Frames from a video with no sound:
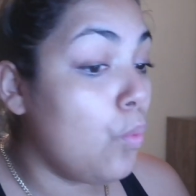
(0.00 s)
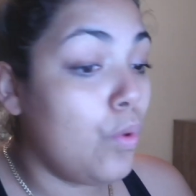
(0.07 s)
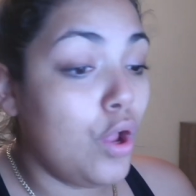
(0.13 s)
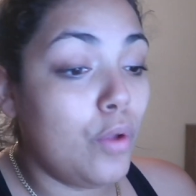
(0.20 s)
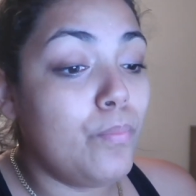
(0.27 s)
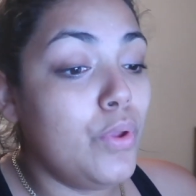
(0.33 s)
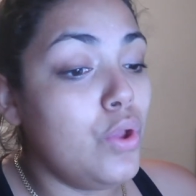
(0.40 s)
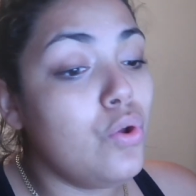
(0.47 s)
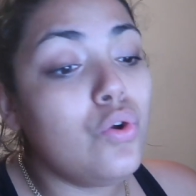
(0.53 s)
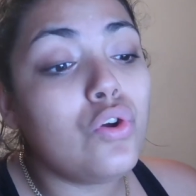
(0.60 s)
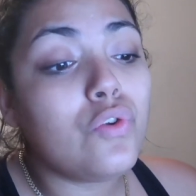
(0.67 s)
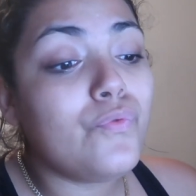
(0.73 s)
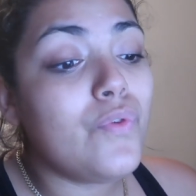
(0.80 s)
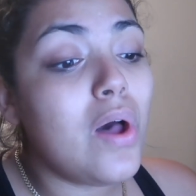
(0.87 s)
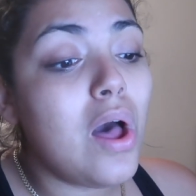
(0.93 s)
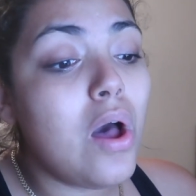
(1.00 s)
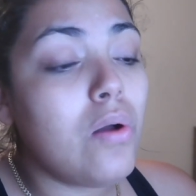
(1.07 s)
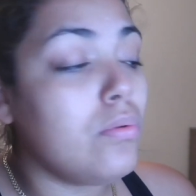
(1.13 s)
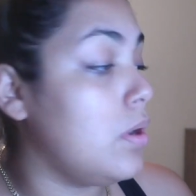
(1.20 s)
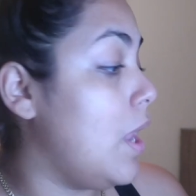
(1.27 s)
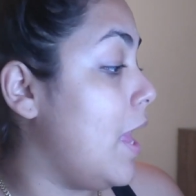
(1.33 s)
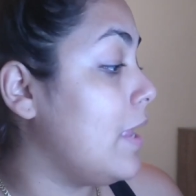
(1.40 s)
We're
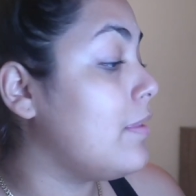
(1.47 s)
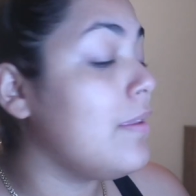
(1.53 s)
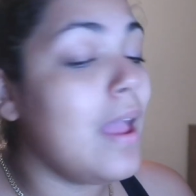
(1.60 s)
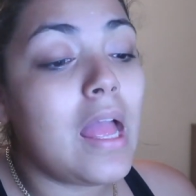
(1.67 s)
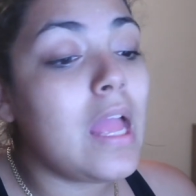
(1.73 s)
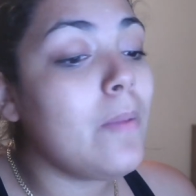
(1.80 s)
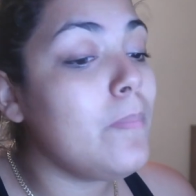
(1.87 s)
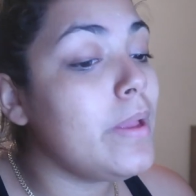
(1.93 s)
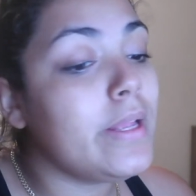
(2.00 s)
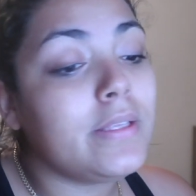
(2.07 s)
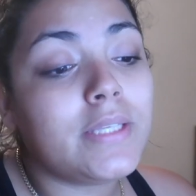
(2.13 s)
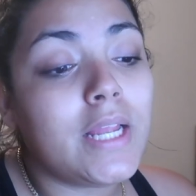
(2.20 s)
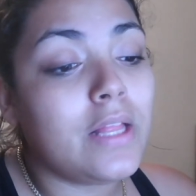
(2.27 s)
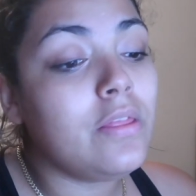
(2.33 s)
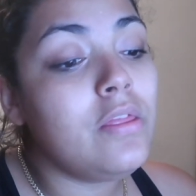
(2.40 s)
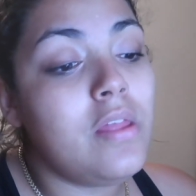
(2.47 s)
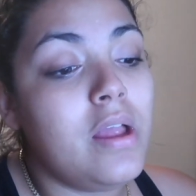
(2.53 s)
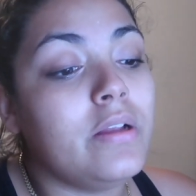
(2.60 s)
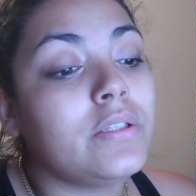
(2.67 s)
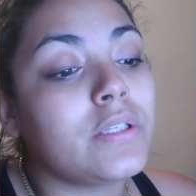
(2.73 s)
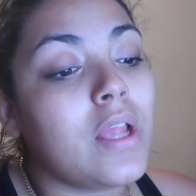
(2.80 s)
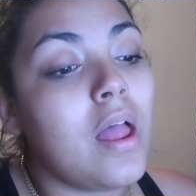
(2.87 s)
beautiful like diamonds in
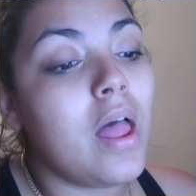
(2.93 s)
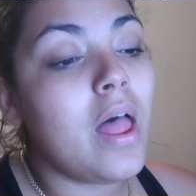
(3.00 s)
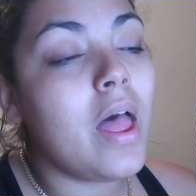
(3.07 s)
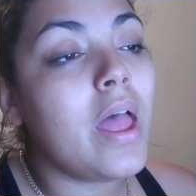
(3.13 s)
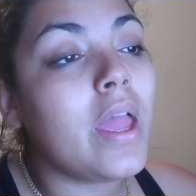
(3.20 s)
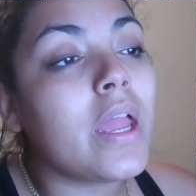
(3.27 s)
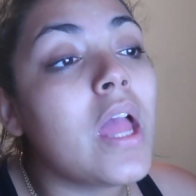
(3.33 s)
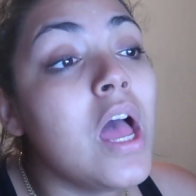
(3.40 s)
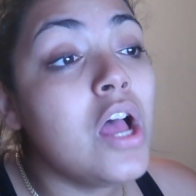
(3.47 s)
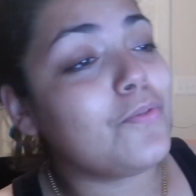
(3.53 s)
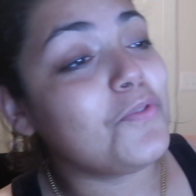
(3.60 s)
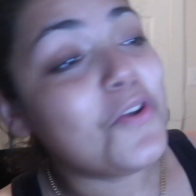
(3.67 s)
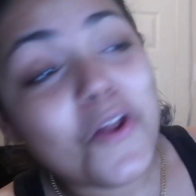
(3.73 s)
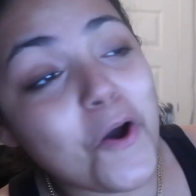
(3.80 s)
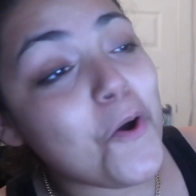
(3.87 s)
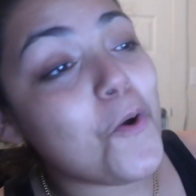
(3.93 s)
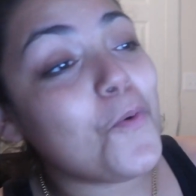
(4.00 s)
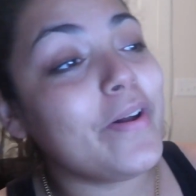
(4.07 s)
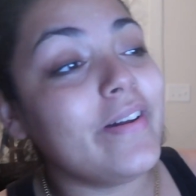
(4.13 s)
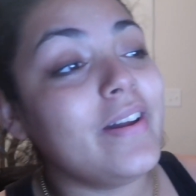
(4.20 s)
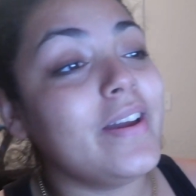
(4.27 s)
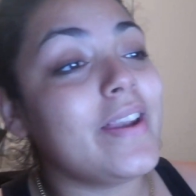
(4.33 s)
the sky. Know
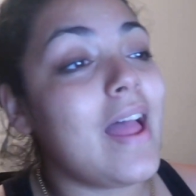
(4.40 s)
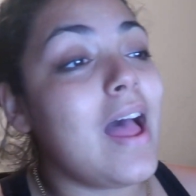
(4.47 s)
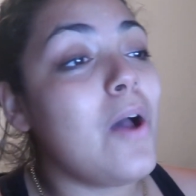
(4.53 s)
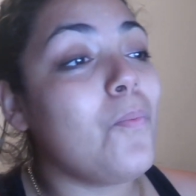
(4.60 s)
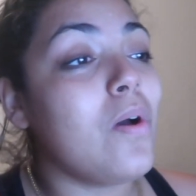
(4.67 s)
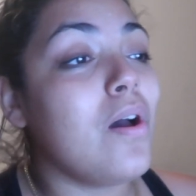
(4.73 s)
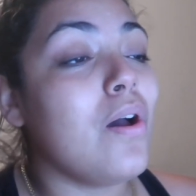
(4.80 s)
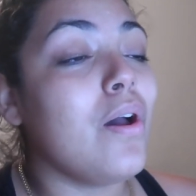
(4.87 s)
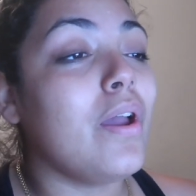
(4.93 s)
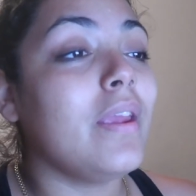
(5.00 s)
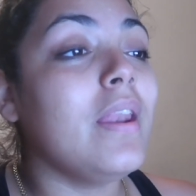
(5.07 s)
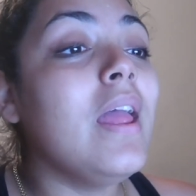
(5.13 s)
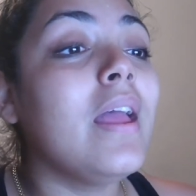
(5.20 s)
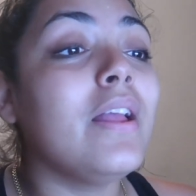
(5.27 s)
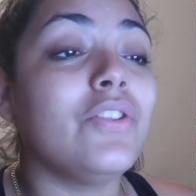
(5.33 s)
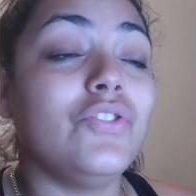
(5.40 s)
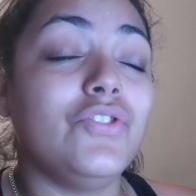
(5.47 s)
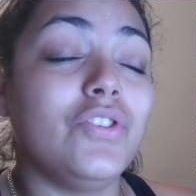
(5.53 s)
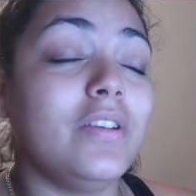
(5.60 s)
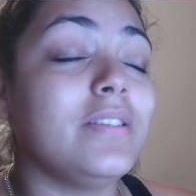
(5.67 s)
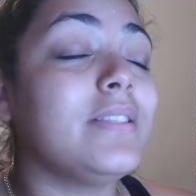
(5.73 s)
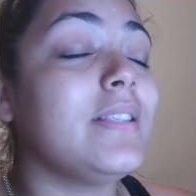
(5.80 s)
what I want,
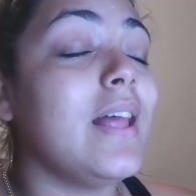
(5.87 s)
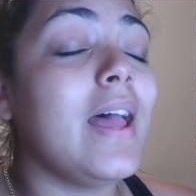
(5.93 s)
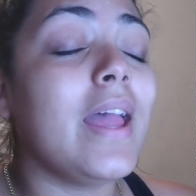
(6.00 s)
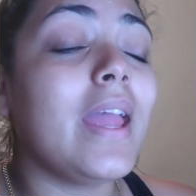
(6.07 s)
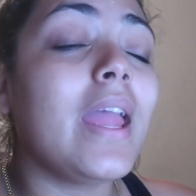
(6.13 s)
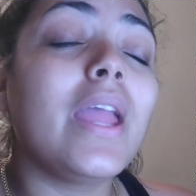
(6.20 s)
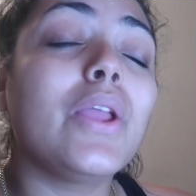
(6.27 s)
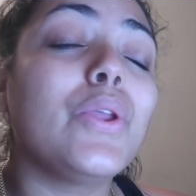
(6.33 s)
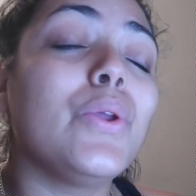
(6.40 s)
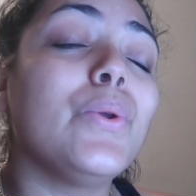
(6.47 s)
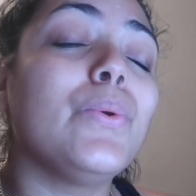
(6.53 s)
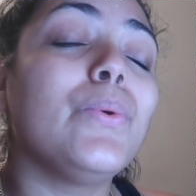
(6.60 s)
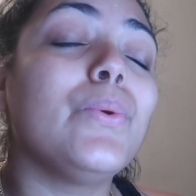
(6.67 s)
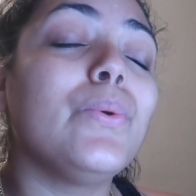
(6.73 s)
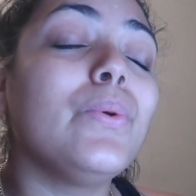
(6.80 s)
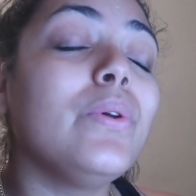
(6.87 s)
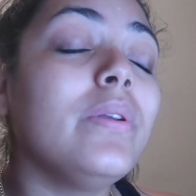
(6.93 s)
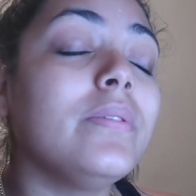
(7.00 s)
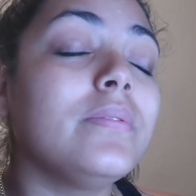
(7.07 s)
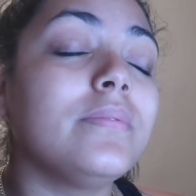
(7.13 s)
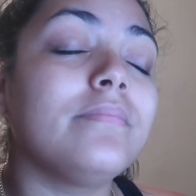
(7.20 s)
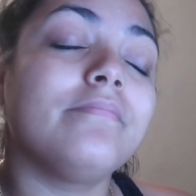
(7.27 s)
just like
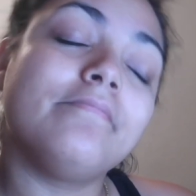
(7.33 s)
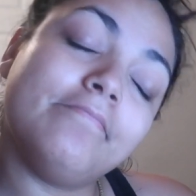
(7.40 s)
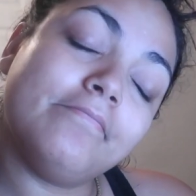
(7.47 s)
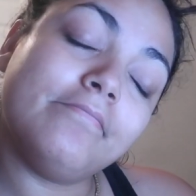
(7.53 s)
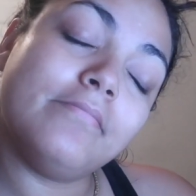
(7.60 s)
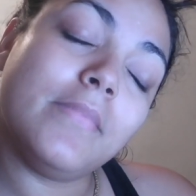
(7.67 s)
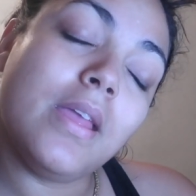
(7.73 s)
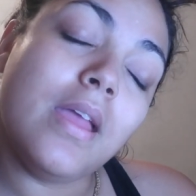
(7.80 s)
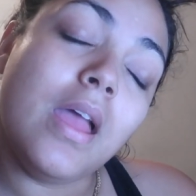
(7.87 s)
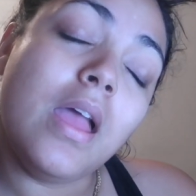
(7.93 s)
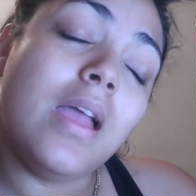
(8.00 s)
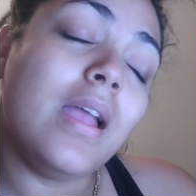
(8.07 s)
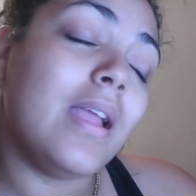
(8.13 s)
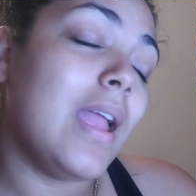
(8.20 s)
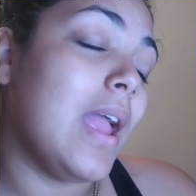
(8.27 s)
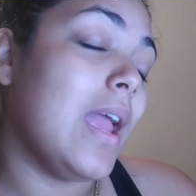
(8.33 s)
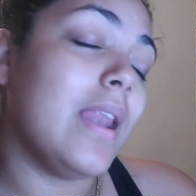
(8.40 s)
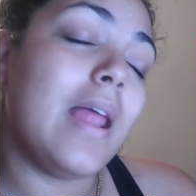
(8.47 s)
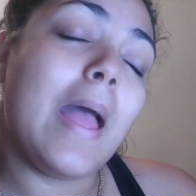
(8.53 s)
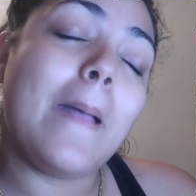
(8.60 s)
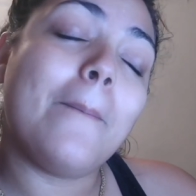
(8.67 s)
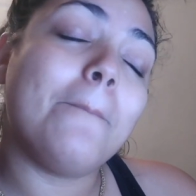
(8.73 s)
you.
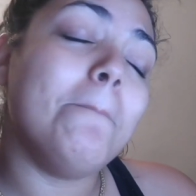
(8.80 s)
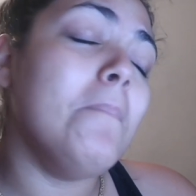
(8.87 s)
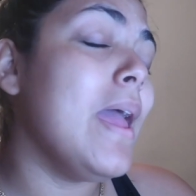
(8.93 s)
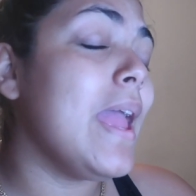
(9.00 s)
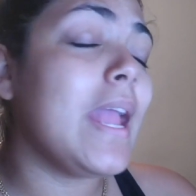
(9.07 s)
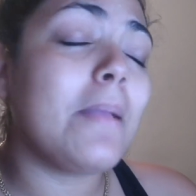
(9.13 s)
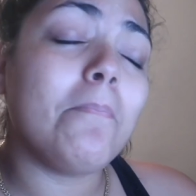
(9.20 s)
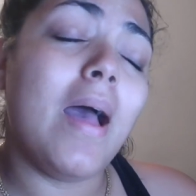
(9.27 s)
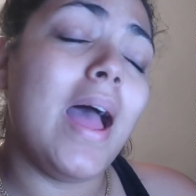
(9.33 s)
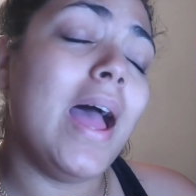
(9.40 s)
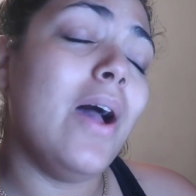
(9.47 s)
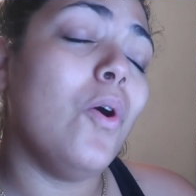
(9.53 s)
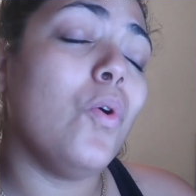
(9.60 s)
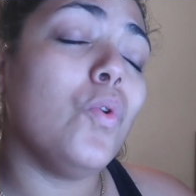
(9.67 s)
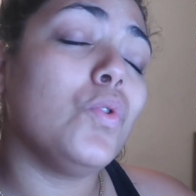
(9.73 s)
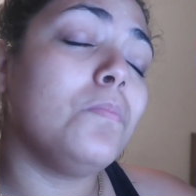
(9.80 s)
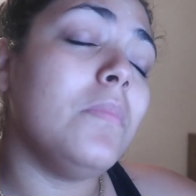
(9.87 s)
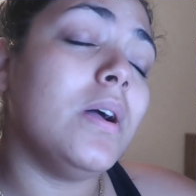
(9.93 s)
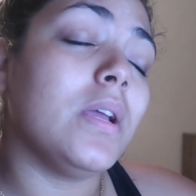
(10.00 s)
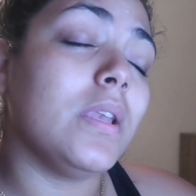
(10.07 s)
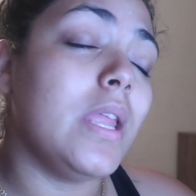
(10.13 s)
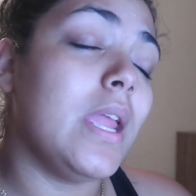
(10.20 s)
And I'll make my own
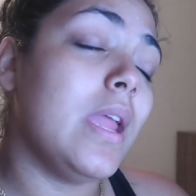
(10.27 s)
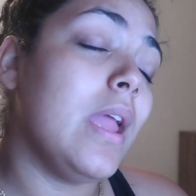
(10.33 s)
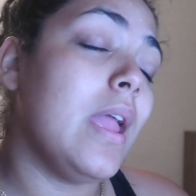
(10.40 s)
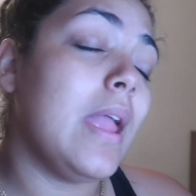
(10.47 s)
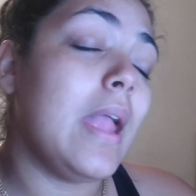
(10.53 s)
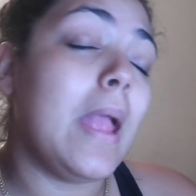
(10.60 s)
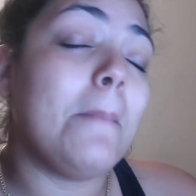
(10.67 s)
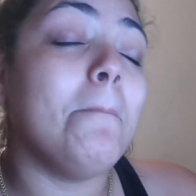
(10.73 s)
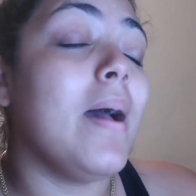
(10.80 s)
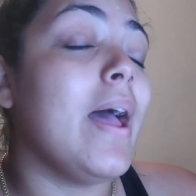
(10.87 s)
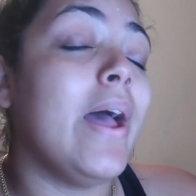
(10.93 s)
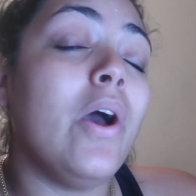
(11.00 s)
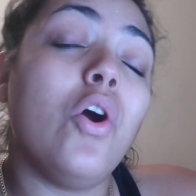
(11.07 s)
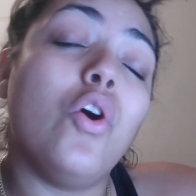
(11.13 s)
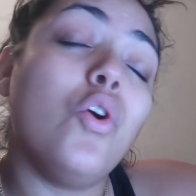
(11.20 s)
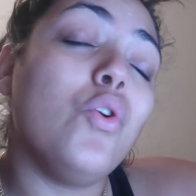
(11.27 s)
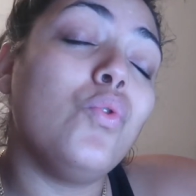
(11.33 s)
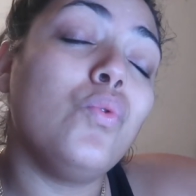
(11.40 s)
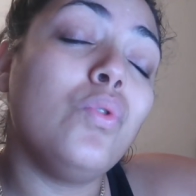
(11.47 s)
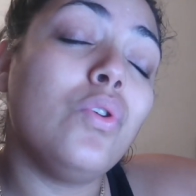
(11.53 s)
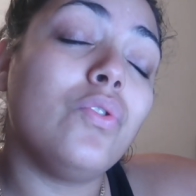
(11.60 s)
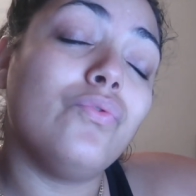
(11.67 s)
money. My
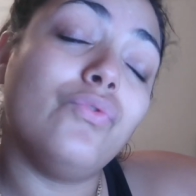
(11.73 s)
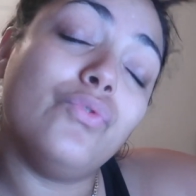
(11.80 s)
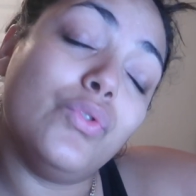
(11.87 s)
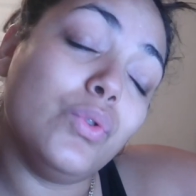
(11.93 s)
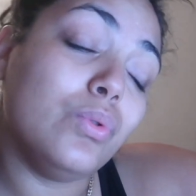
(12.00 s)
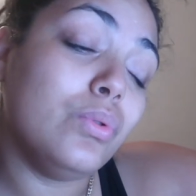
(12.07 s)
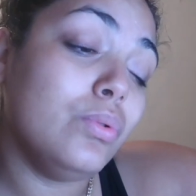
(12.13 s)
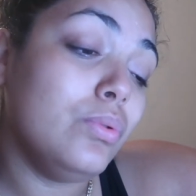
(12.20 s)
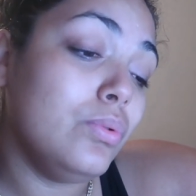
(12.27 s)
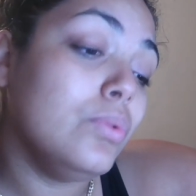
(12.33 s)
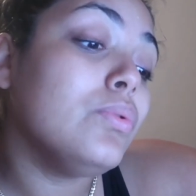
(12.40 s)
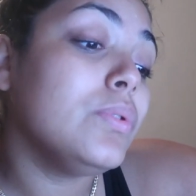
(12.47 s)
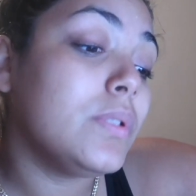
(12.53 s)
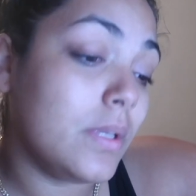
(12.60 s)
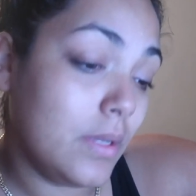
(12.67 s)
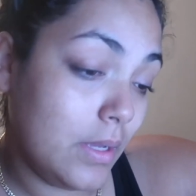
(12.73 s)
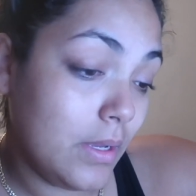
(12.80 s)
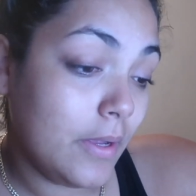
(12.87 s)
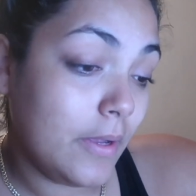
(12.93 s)
own rules.